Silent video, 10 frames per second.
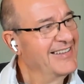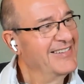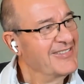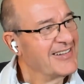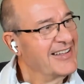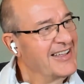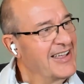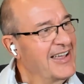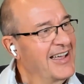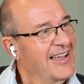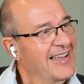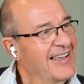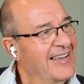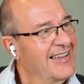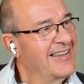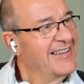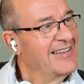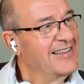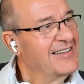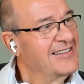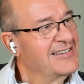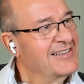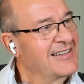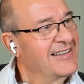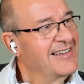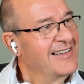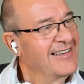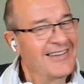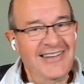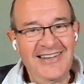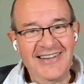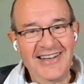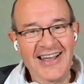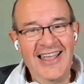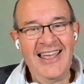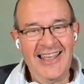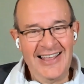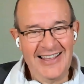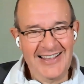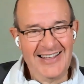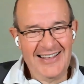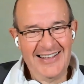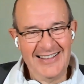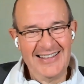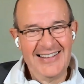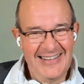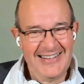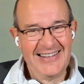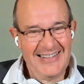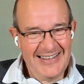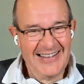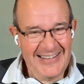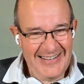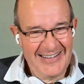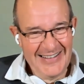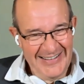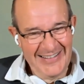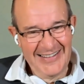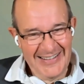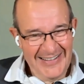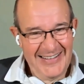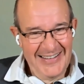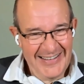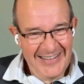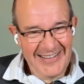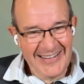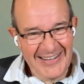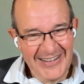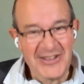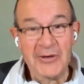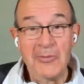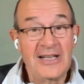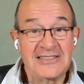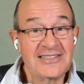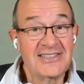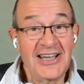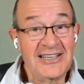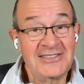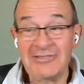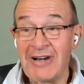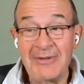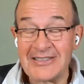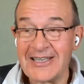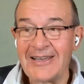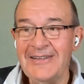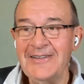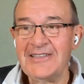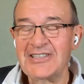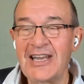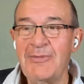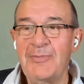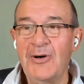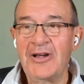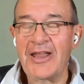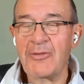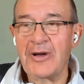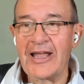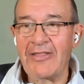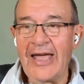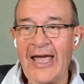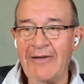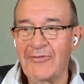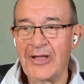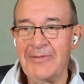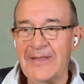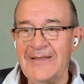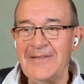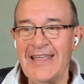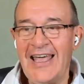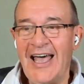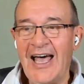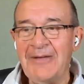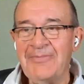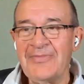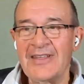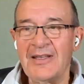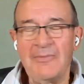no, that's that's actually the primary feedback we get uh, when people review the podcast. It's like, where where's the tie-in to rabbits? Where's the tie-in to rabbits? Yeah. So let me pull another one out of the hat for you. Um,